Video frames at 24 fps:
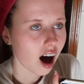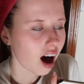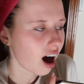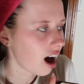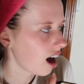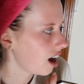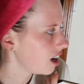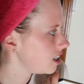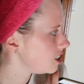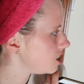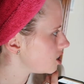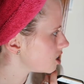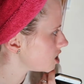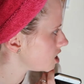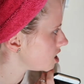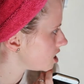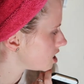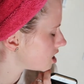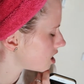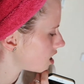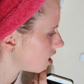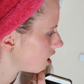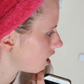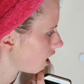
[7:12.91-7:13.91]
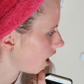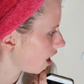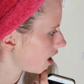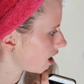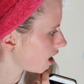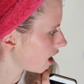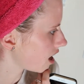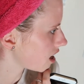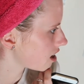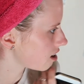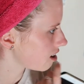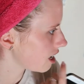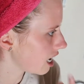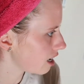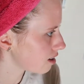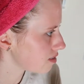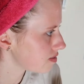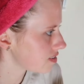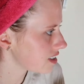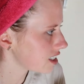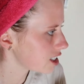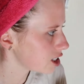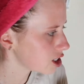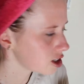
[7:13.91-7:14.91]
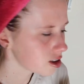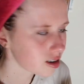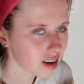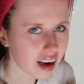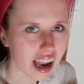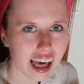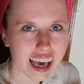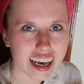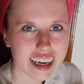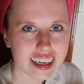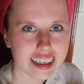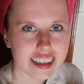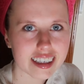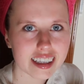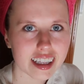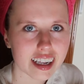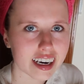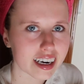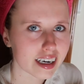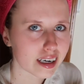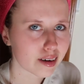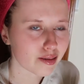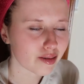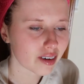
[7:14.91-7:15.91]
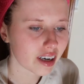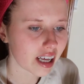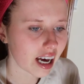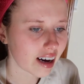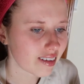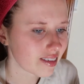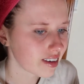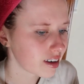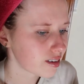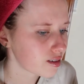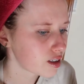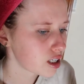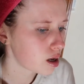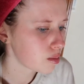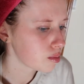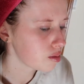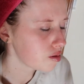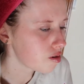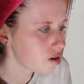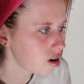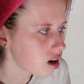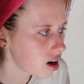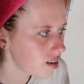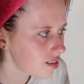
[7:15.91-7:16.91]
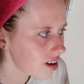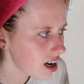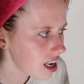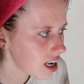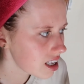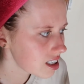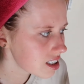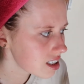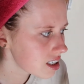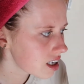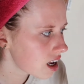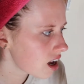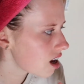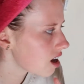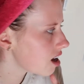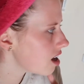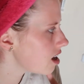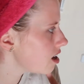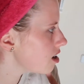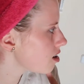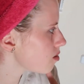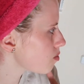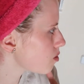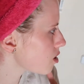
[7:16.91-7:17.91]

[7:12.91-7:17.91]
I just like kind of left it too late so then I didn't really have enough time before Love Island started.